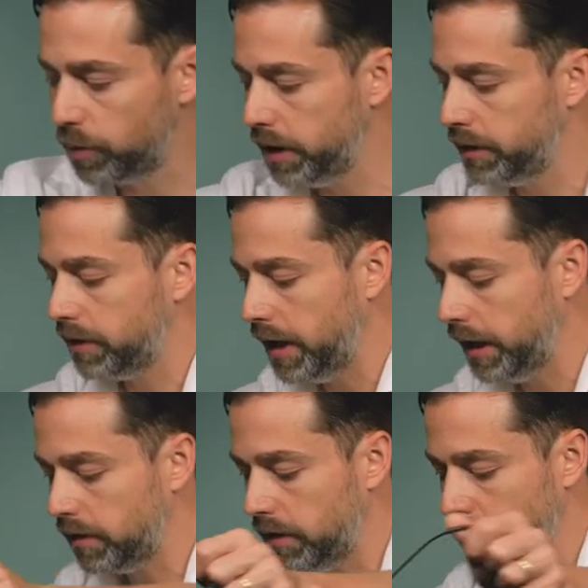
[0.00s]
is we need to
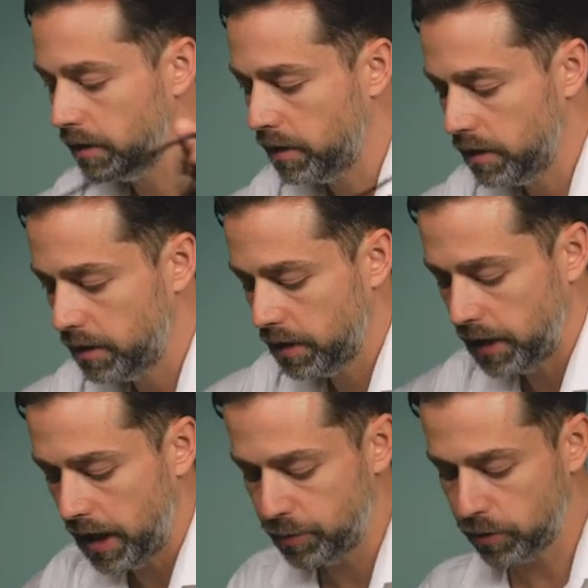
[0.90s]
take the
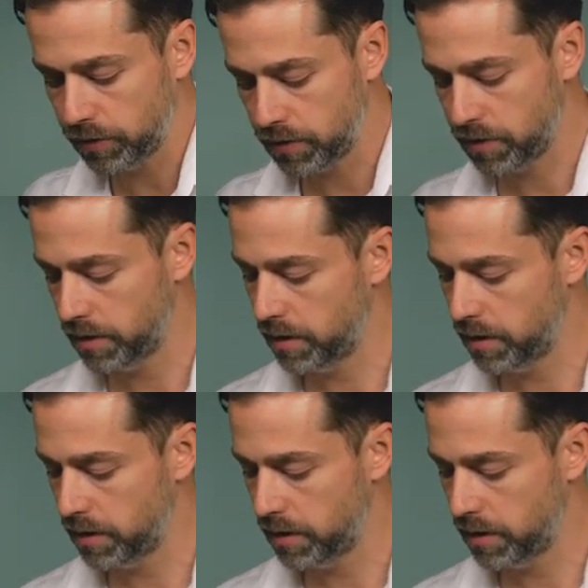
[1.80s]
cable,